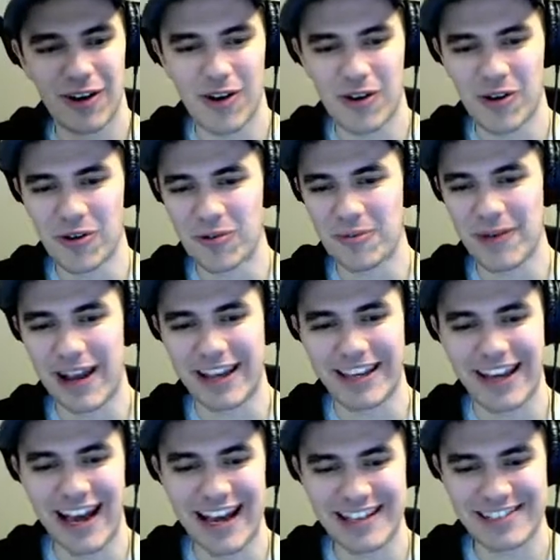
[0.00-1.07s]
Oh my
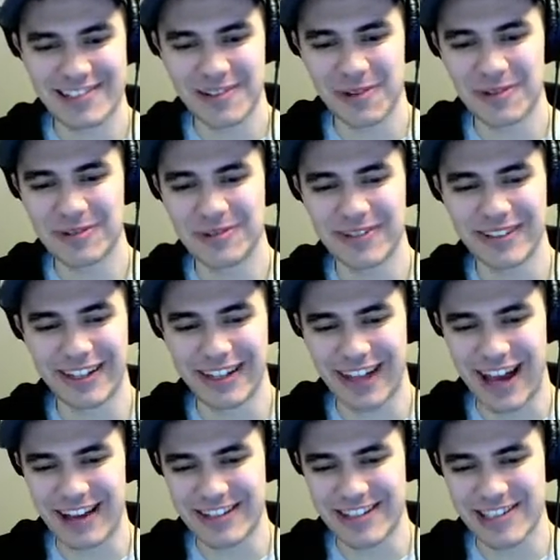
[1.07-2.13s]
gosh,
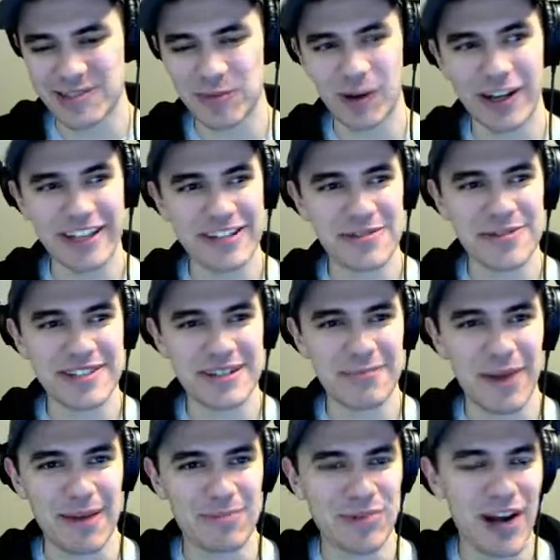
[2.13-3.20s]
I just want to use it in
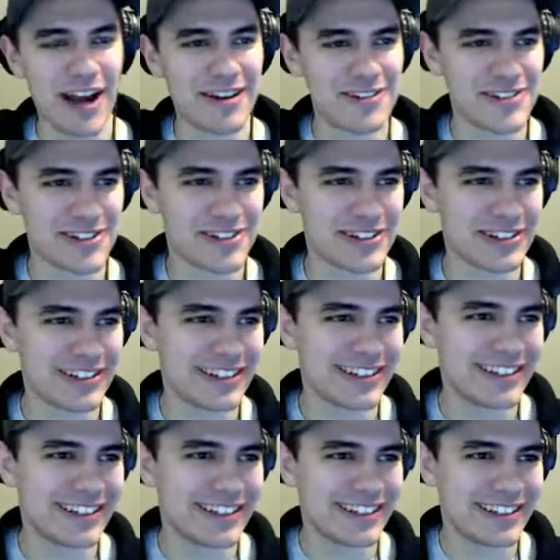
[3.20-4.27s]
my browser.
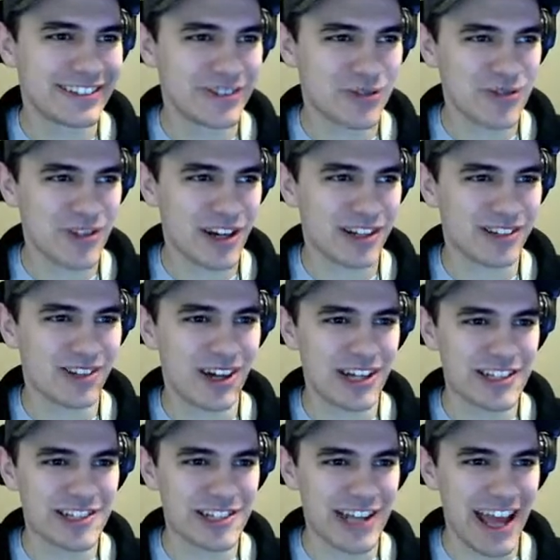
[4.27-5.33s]
Don't try to
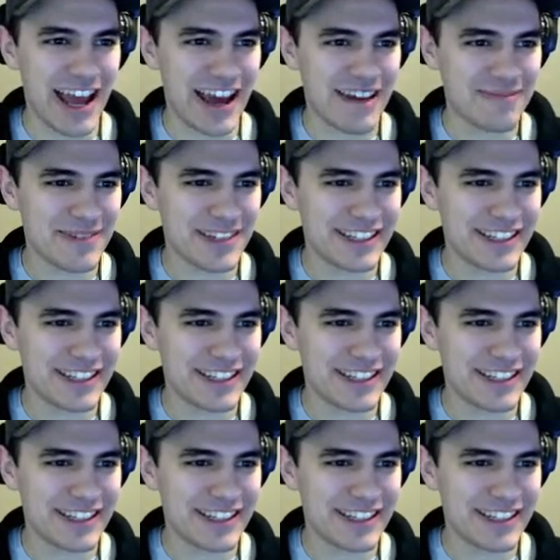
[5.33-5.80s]
launch an app.